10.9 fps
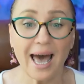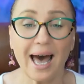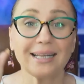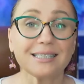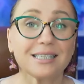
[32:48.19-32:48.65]

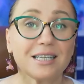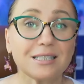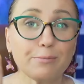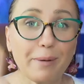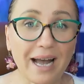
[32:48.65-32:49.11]
And as a
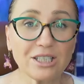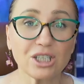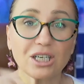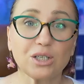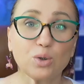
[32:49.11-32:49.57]

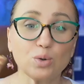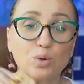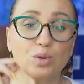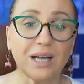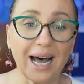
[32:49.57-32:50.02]
dispatcher, you
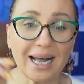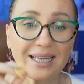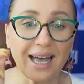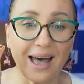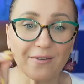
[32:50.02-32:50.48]
do
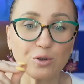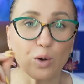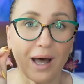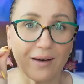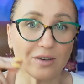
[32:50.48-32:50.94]
not have to
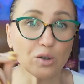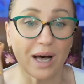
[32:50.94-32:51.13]
have a